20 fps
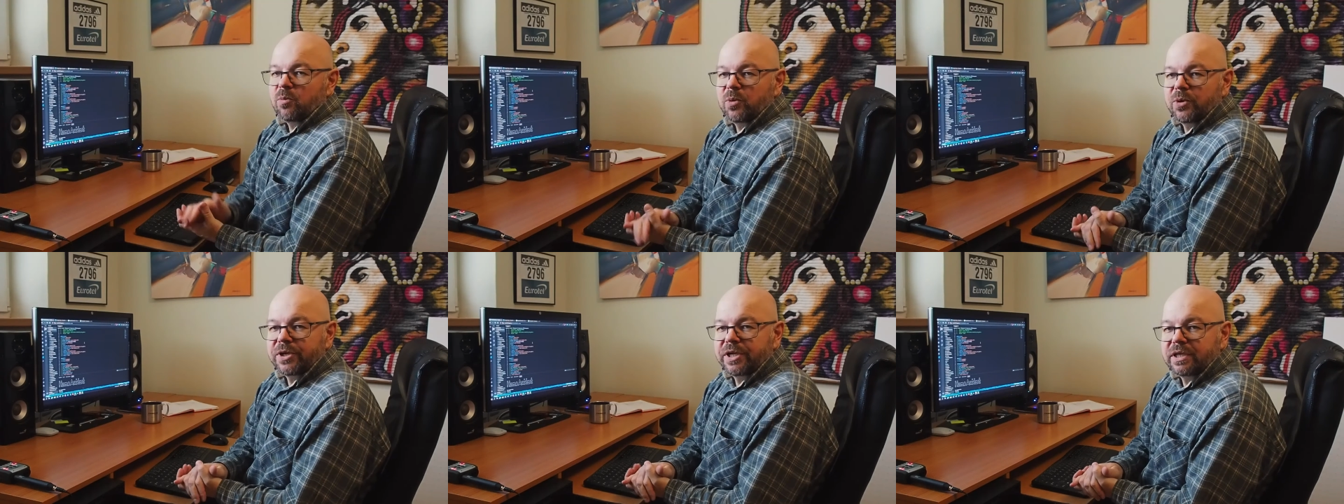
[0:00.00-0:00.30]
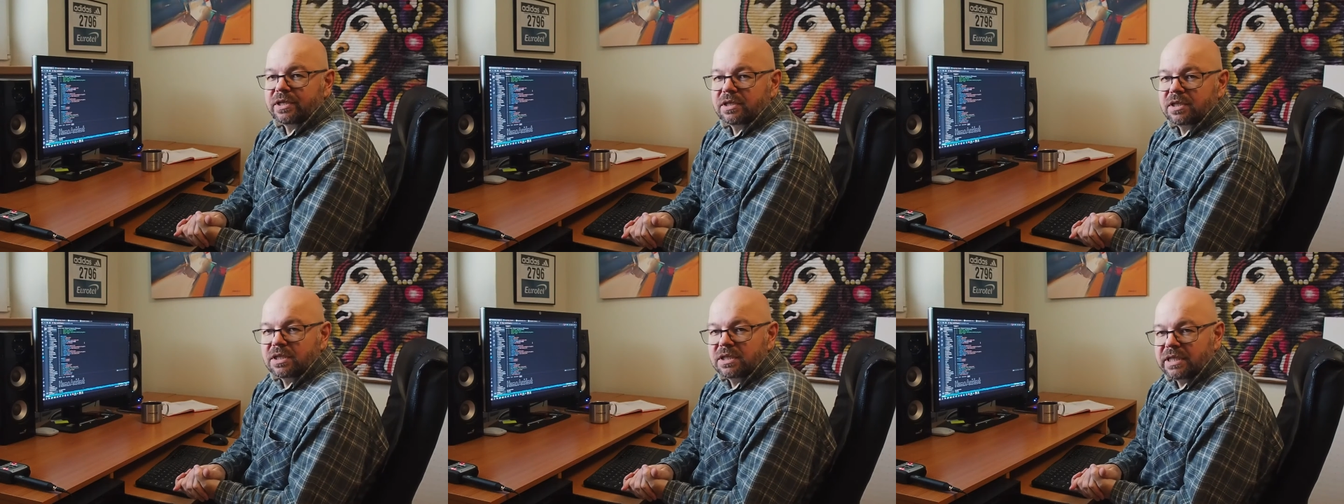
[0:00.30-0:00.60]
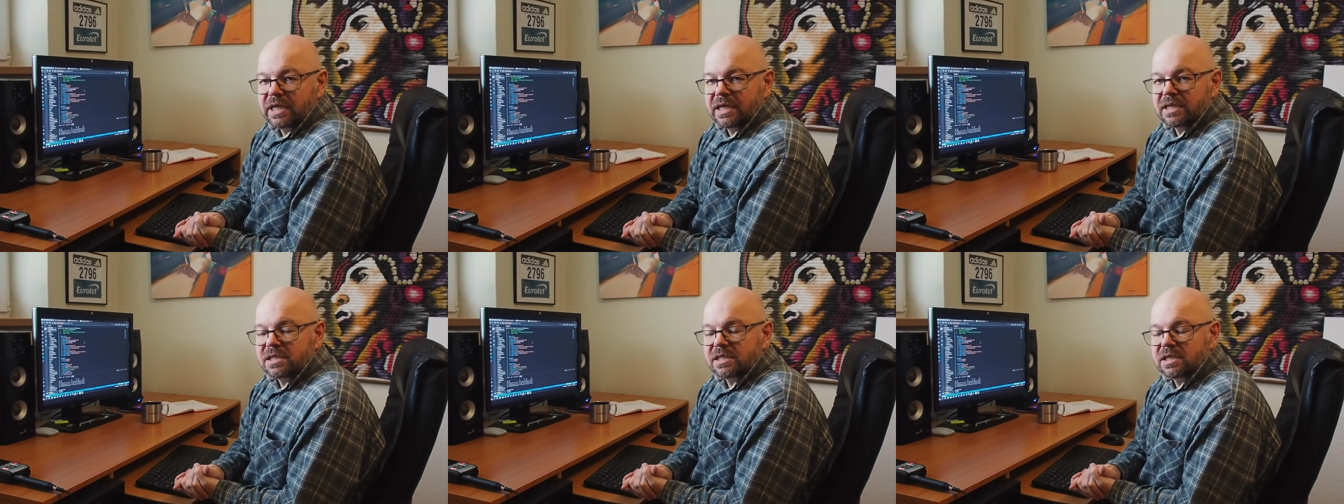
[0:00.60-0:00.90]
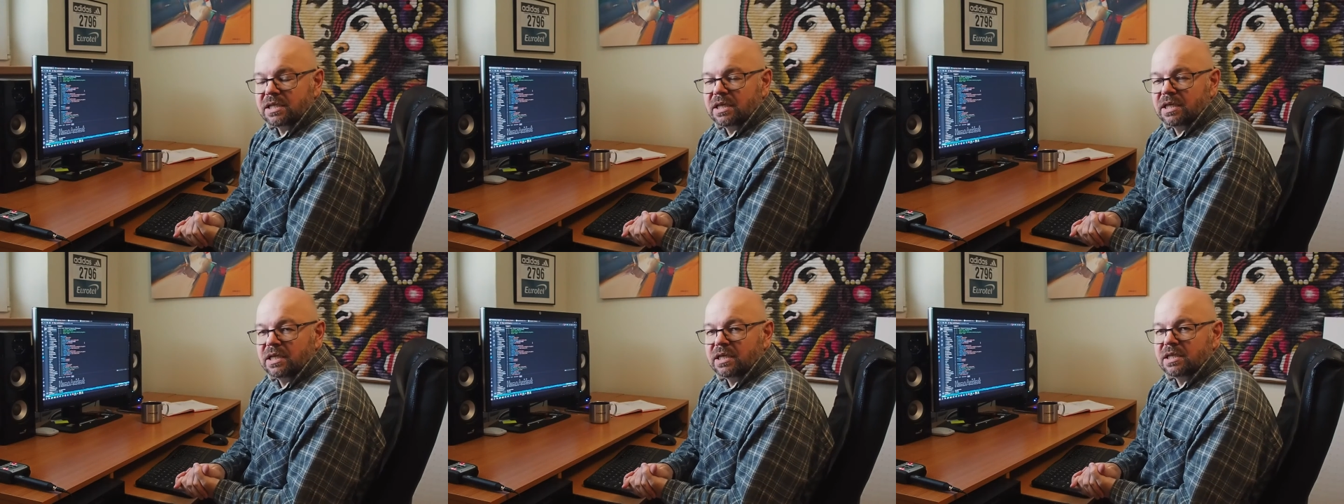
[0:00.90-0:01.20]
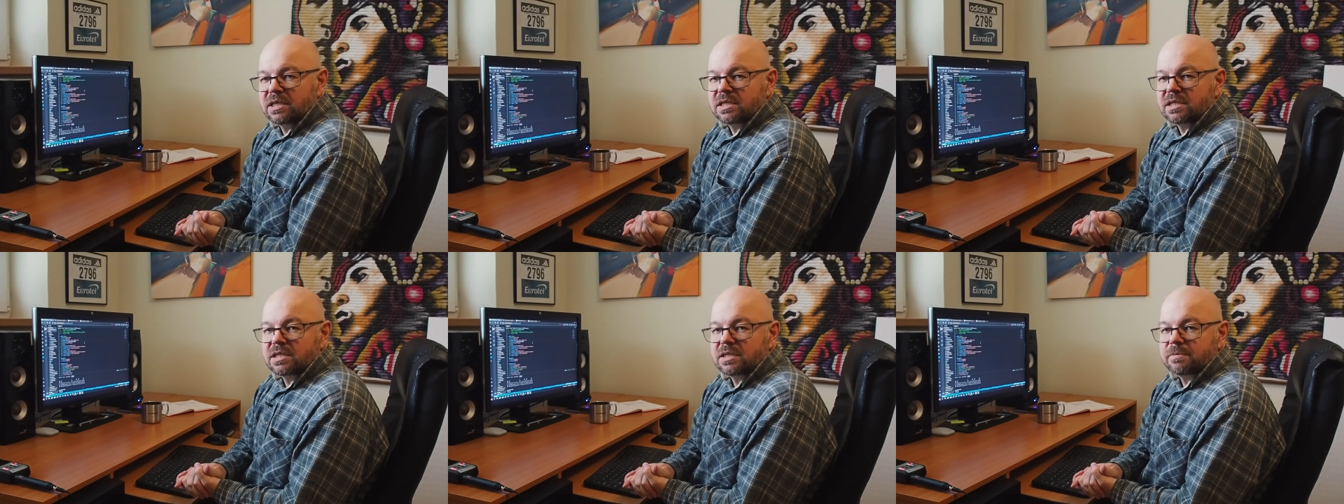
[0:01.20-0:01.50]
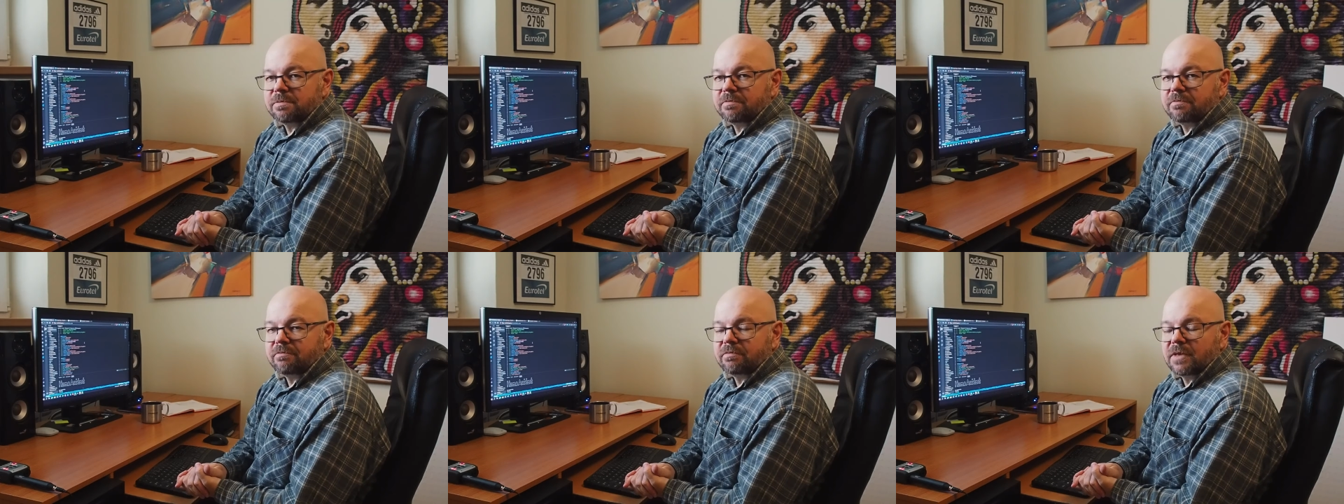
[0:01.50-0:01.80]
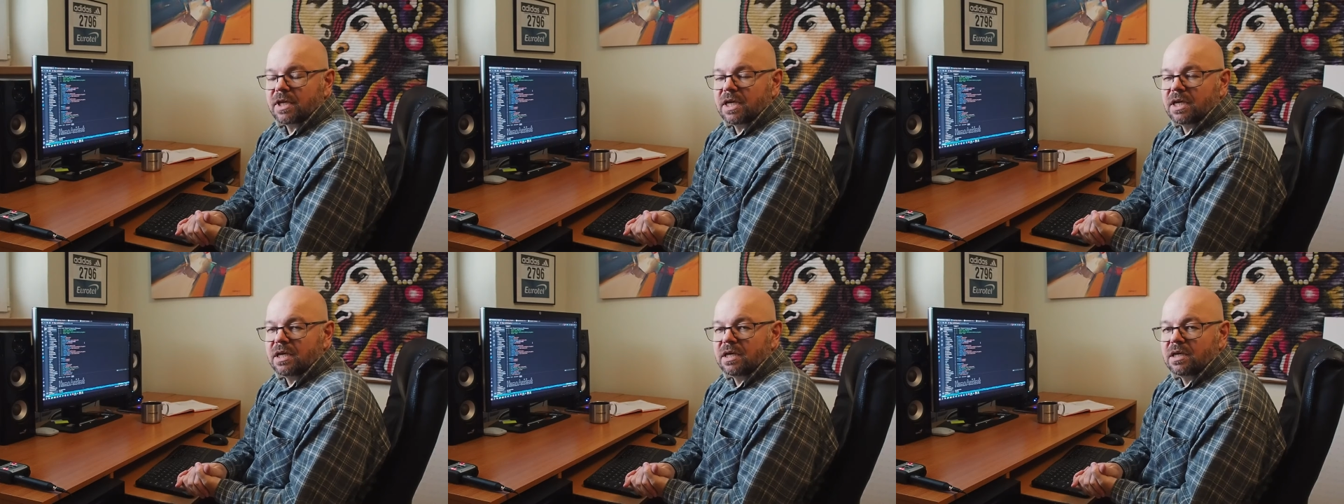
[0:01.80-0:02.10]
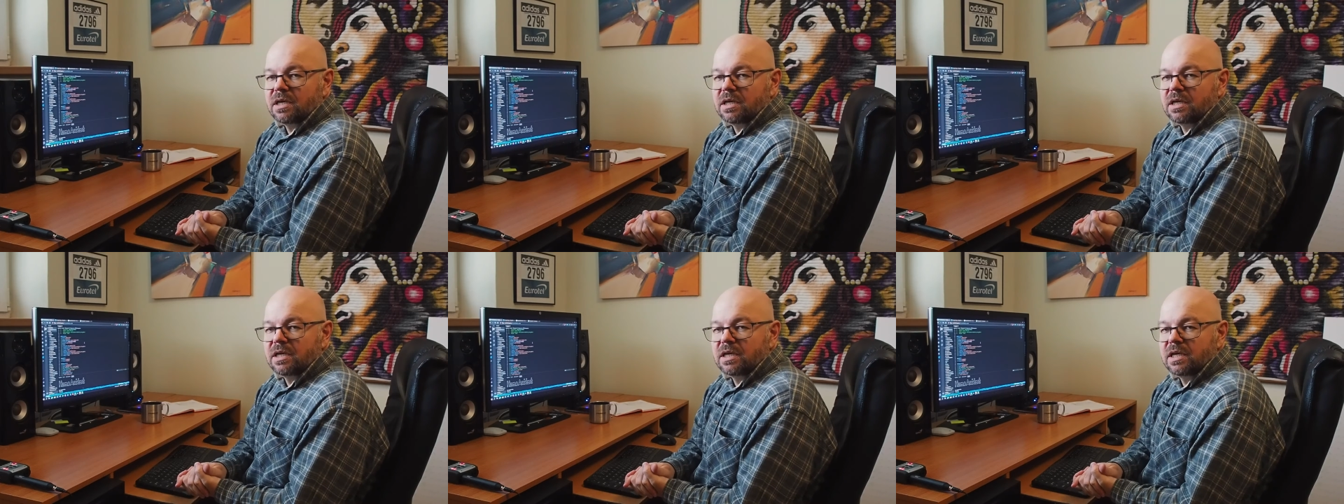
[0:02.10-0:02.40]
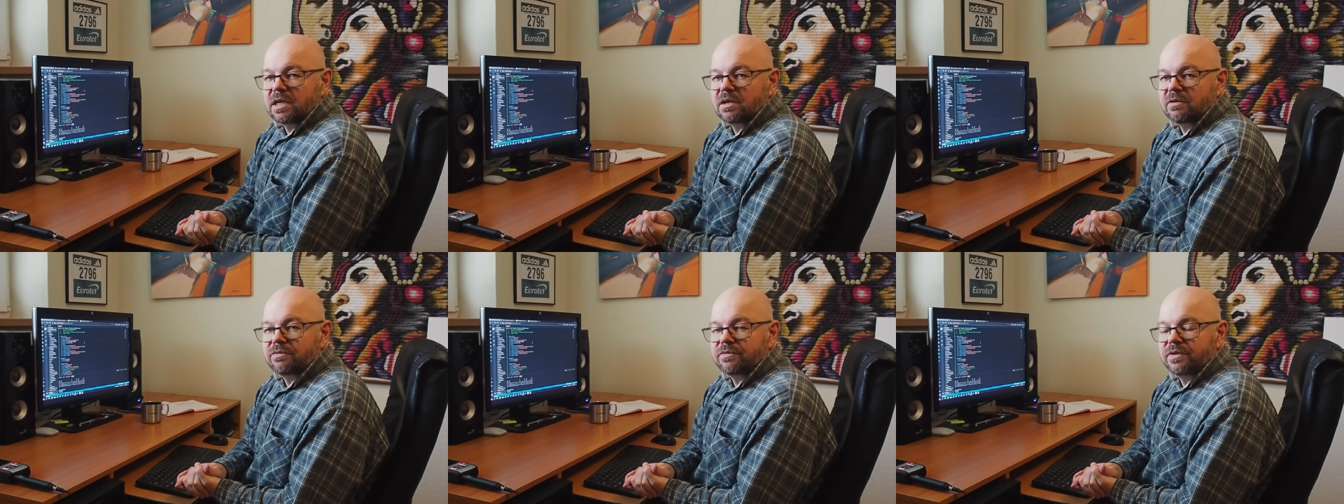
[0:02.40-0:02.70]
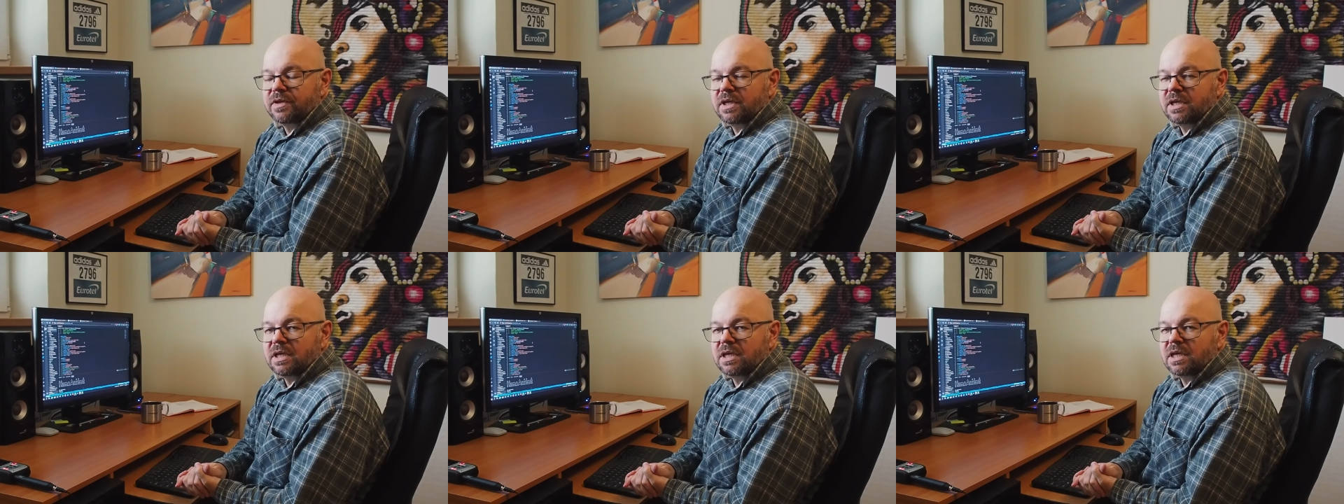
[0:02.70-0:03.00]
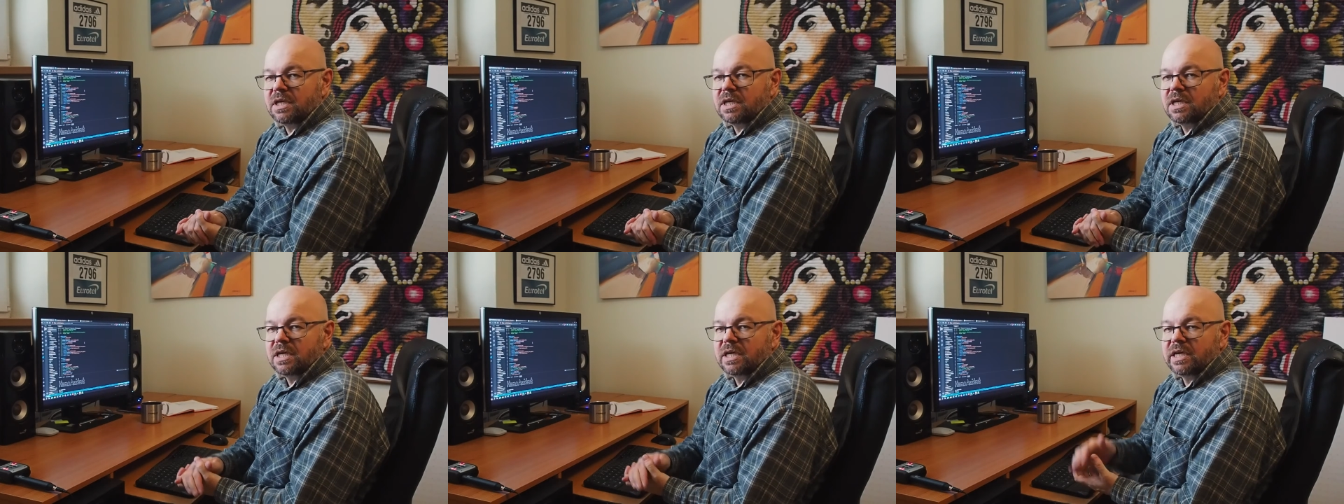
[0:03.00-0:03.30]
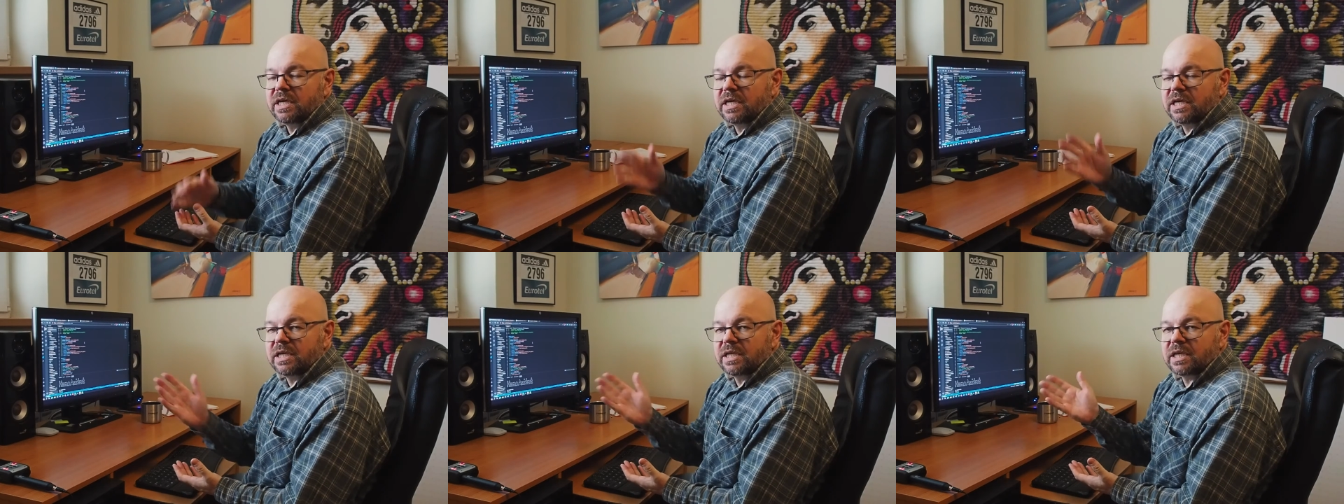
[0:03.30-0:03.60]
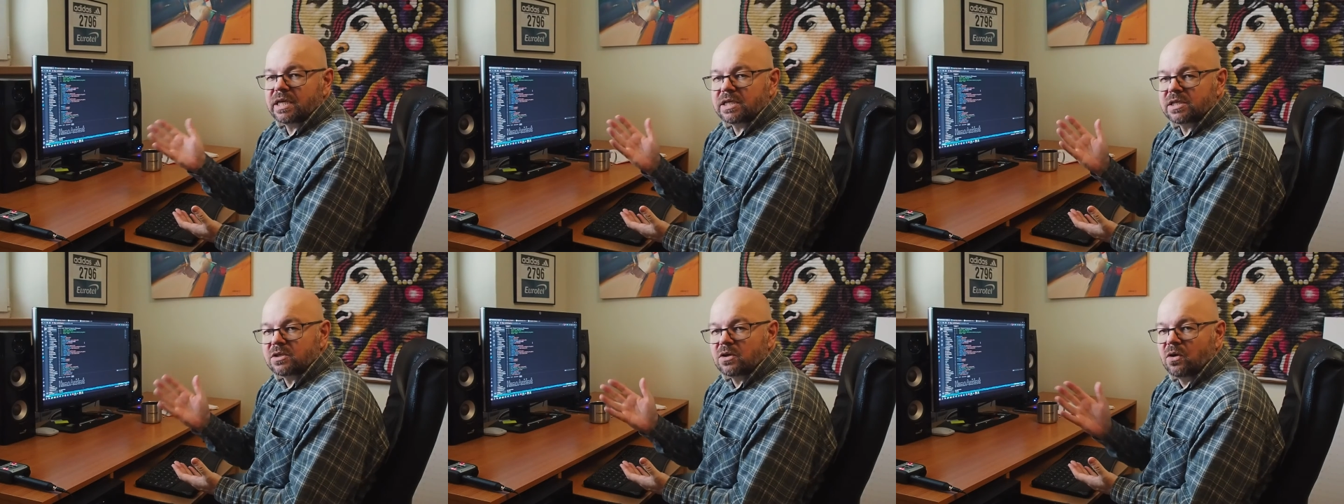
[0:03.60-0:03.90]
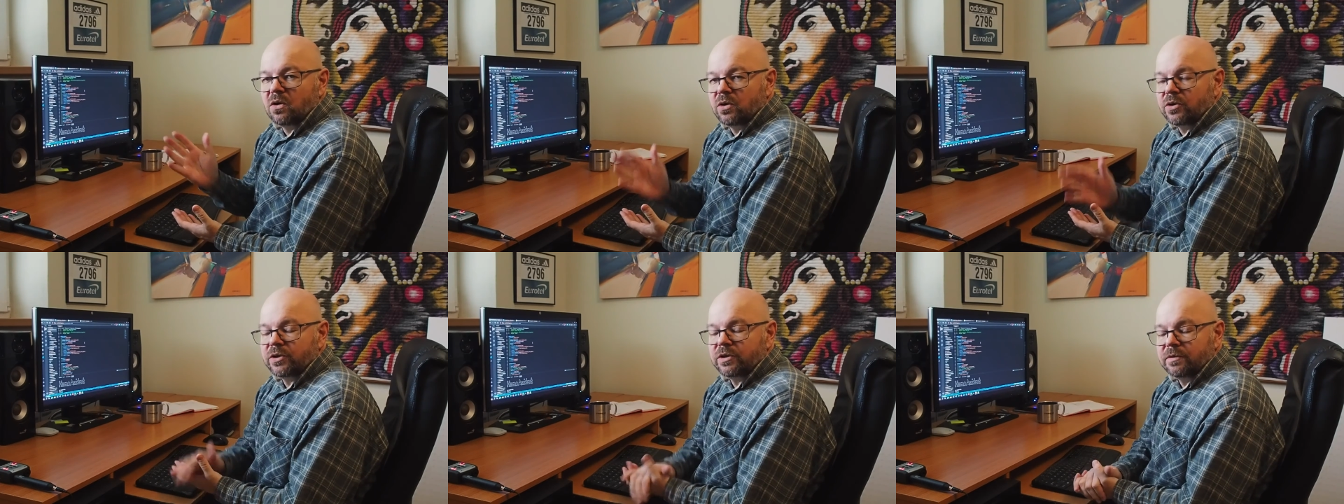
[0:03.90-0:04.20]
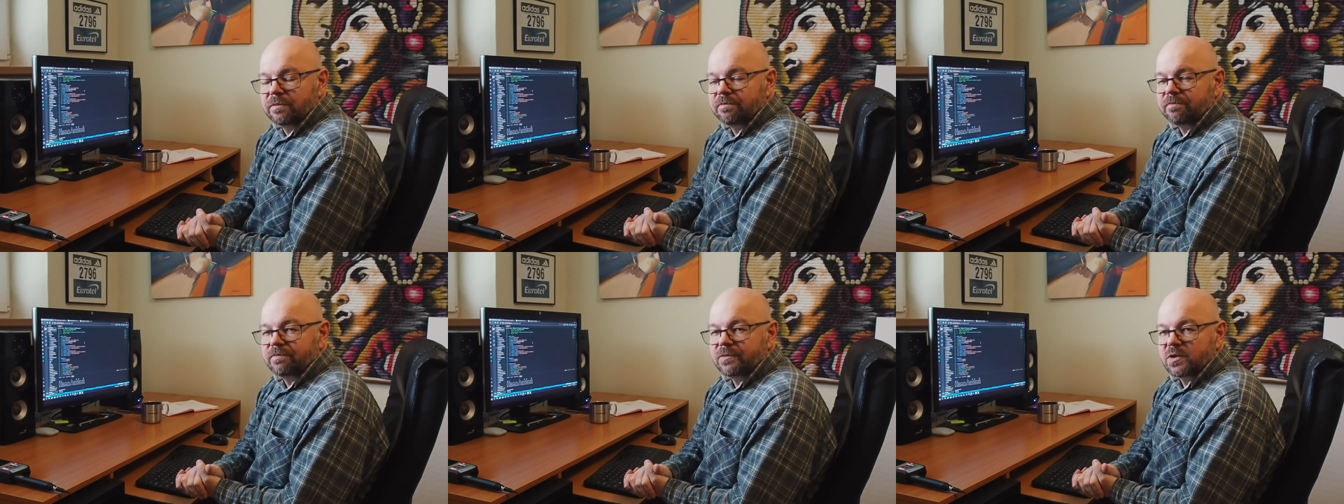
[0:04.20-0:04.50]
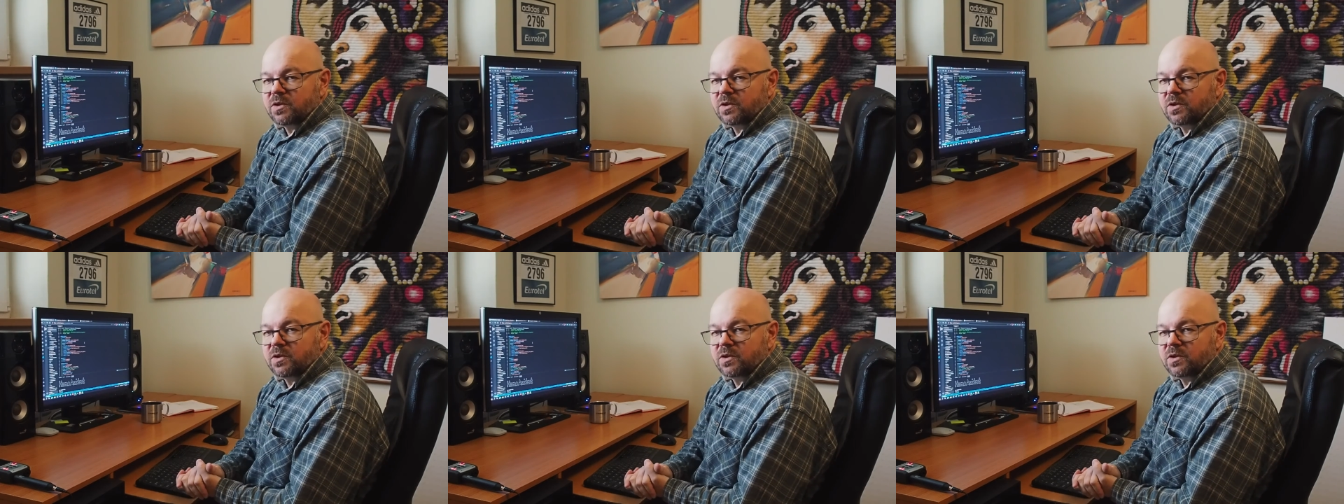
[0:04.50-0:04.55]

what it does is if the heating is on,